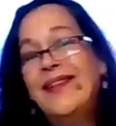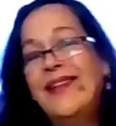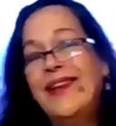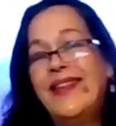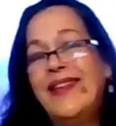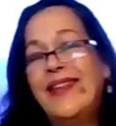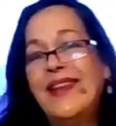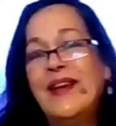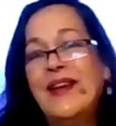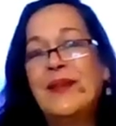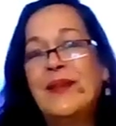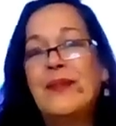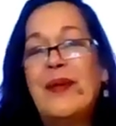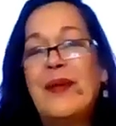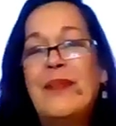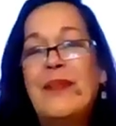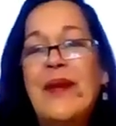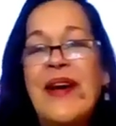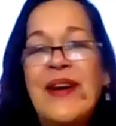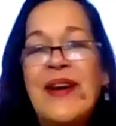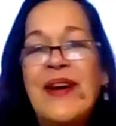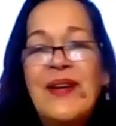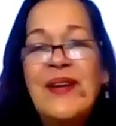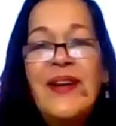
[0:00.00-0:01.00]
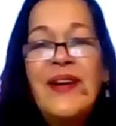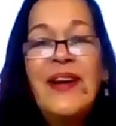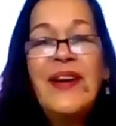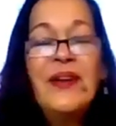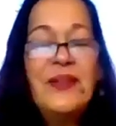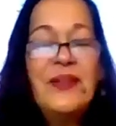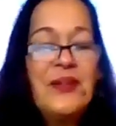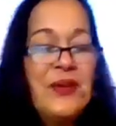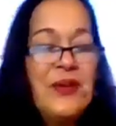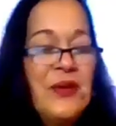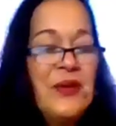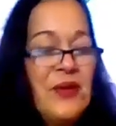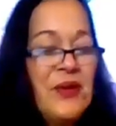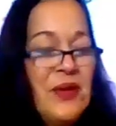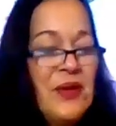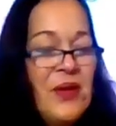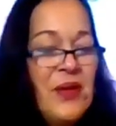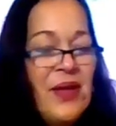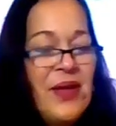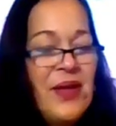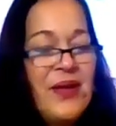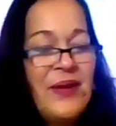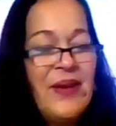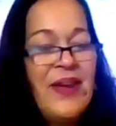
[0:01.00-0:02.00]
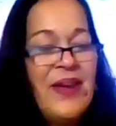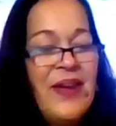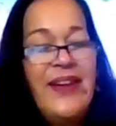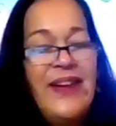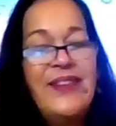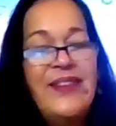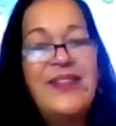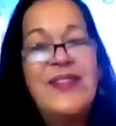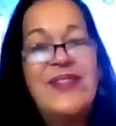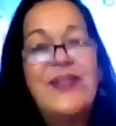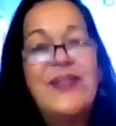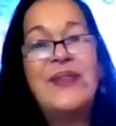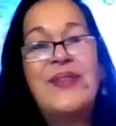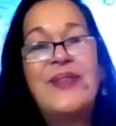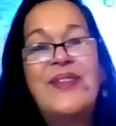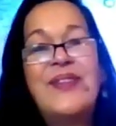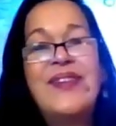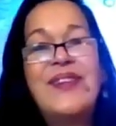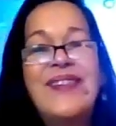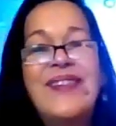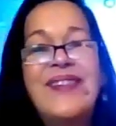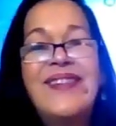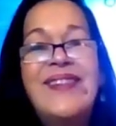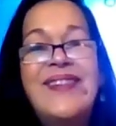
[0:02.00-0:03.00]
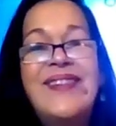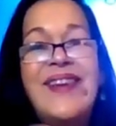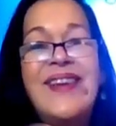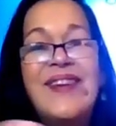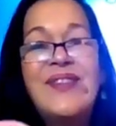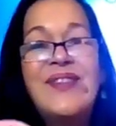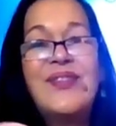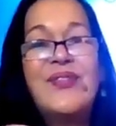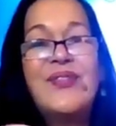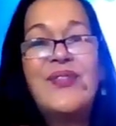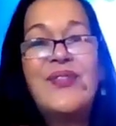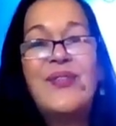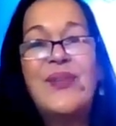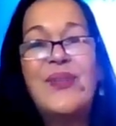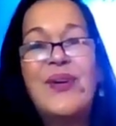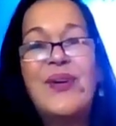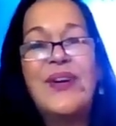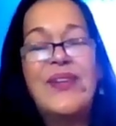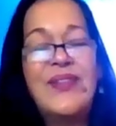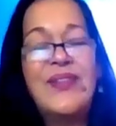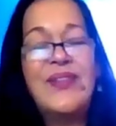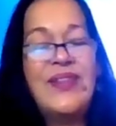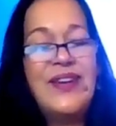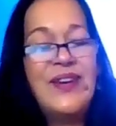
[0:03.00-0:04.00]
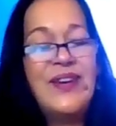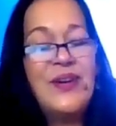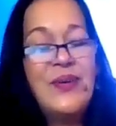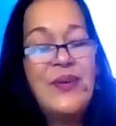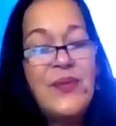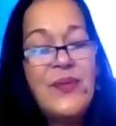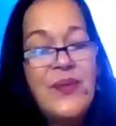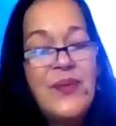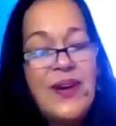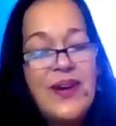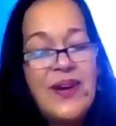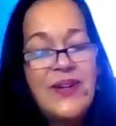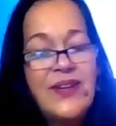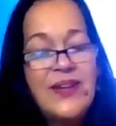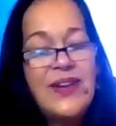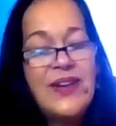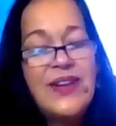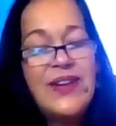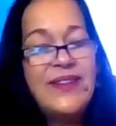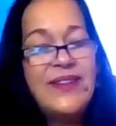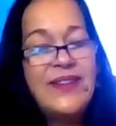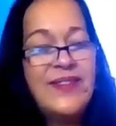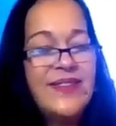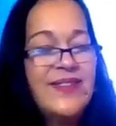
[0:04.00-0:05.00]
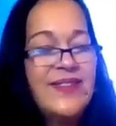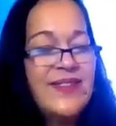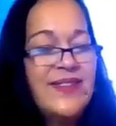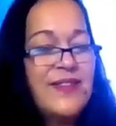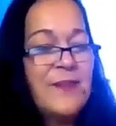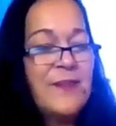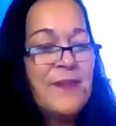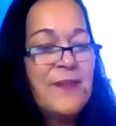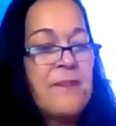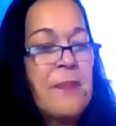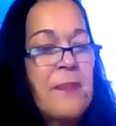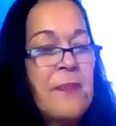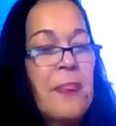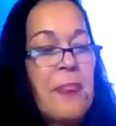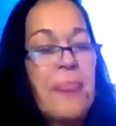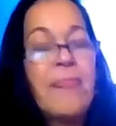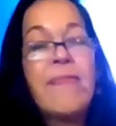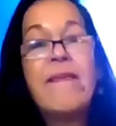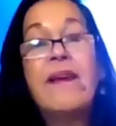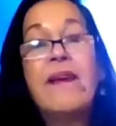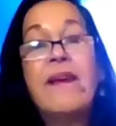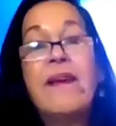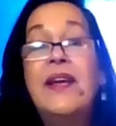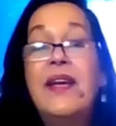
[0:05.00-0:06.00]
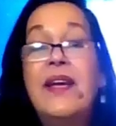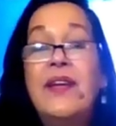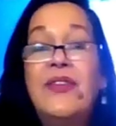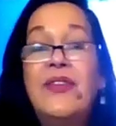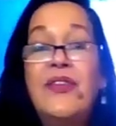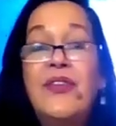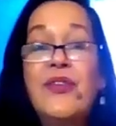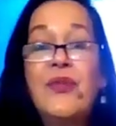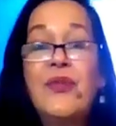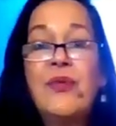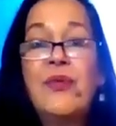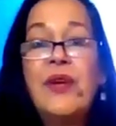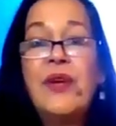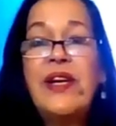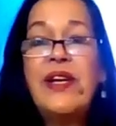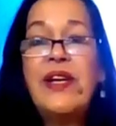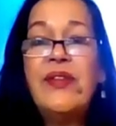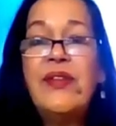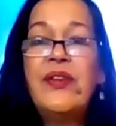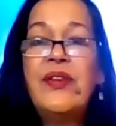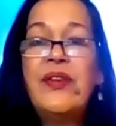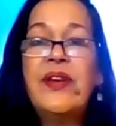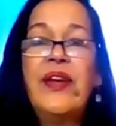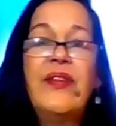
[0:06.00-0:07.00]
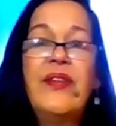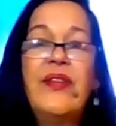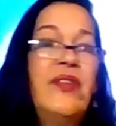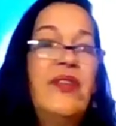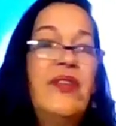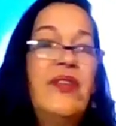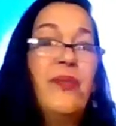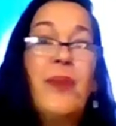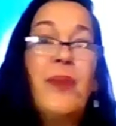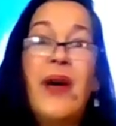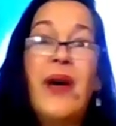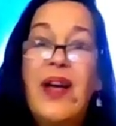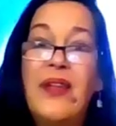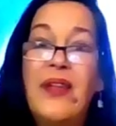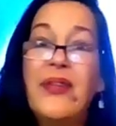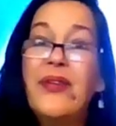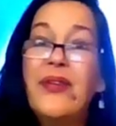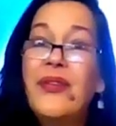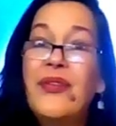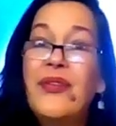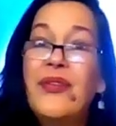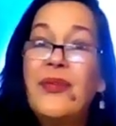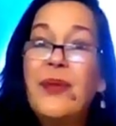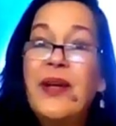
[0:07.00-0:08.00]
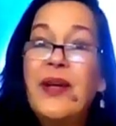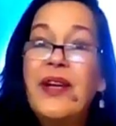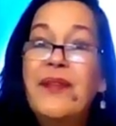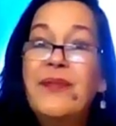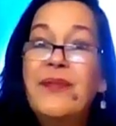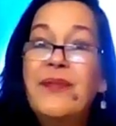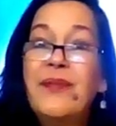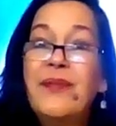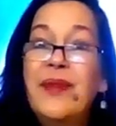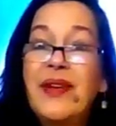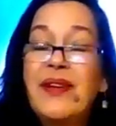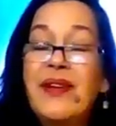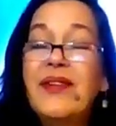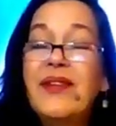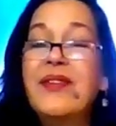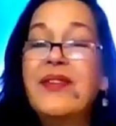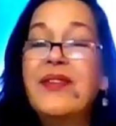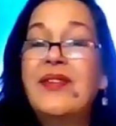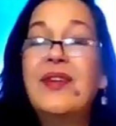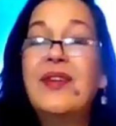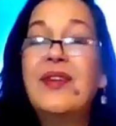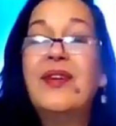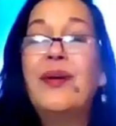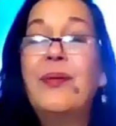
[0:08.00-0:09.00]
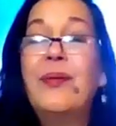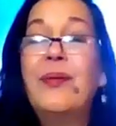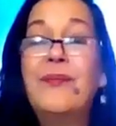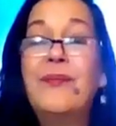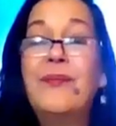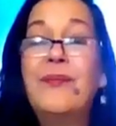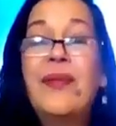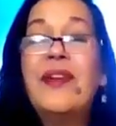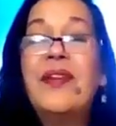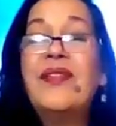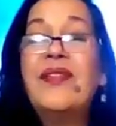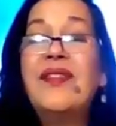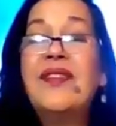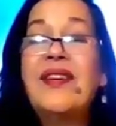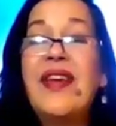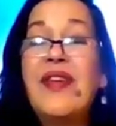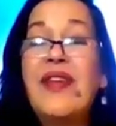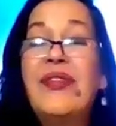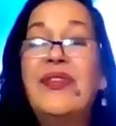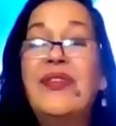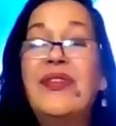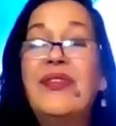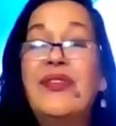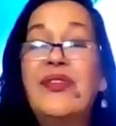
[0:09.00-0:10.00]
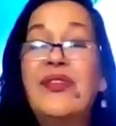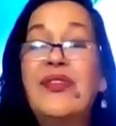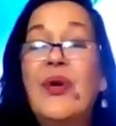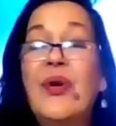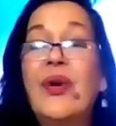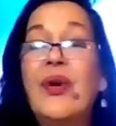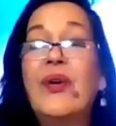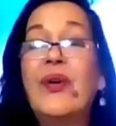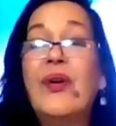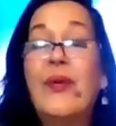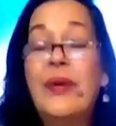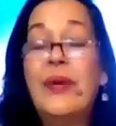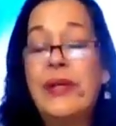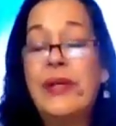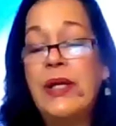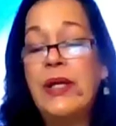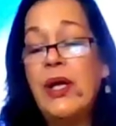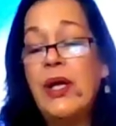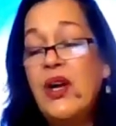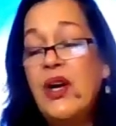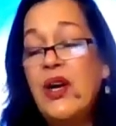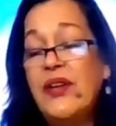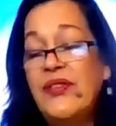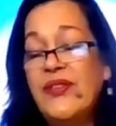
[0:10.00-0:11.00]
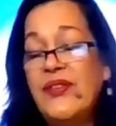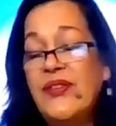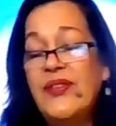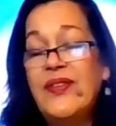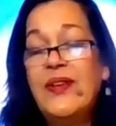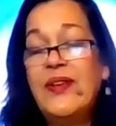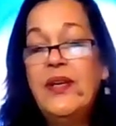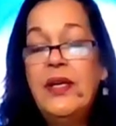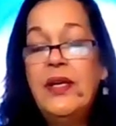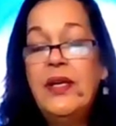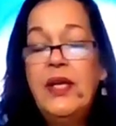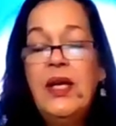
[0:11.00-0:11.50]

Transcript: You think of my background. Okay, so success for the Aquarians. It's the wreath. Now this bothers me because, you know, that's death and sorrow and loss.